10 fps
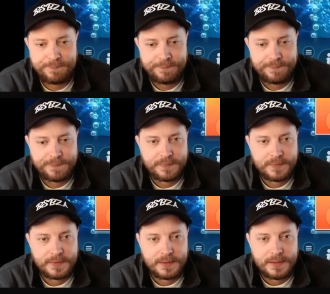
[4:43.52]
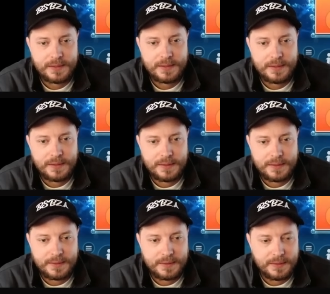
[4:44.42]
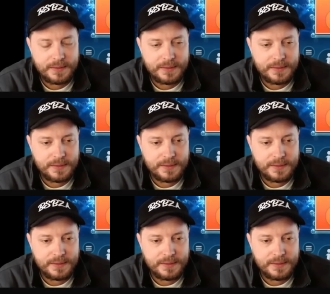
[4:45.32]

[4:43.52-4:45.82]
(silence)